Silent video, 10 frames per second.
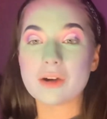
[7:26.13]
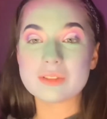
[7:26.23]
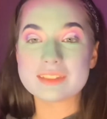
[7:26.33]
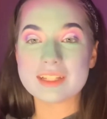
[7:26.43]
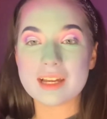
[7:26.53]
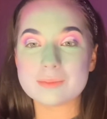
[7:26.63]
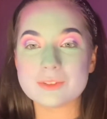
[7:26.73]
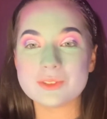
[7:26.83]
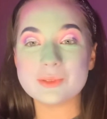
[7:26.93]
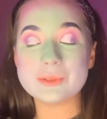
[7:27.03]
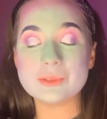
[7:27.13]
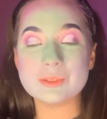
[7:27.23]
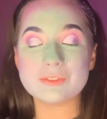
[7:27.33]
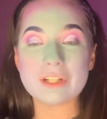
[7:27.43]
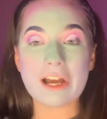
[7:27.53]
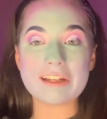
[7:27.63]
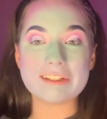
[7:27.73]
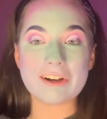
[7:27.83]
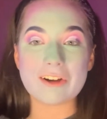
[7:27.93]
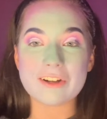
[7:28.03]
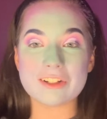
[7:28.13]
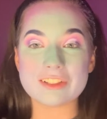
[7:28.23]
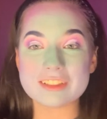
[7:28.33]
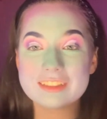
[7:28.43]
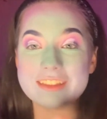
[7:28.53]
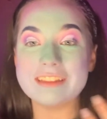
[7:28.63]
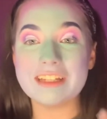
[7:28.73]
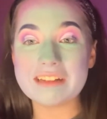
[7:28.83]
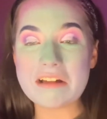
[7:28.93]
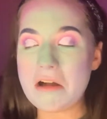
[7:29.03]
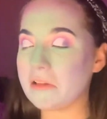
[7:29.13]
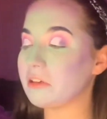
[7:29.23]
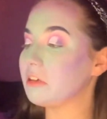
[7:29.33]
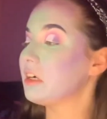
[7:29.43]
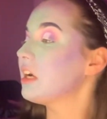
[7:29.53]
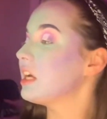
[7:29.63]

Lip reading: it's time to find our lid color.